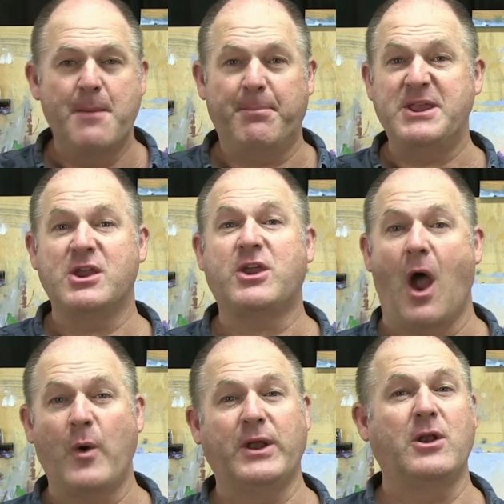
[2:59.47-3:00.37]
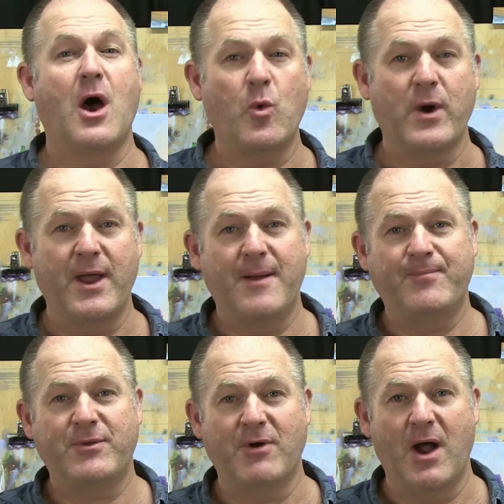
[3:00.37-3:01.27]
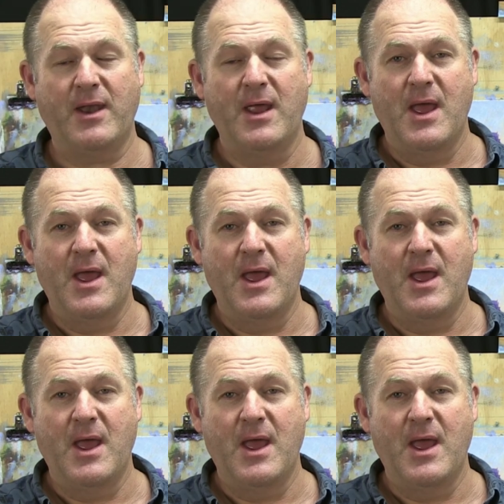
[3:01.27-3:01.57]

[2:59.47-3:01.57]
but you're going nowhere, right?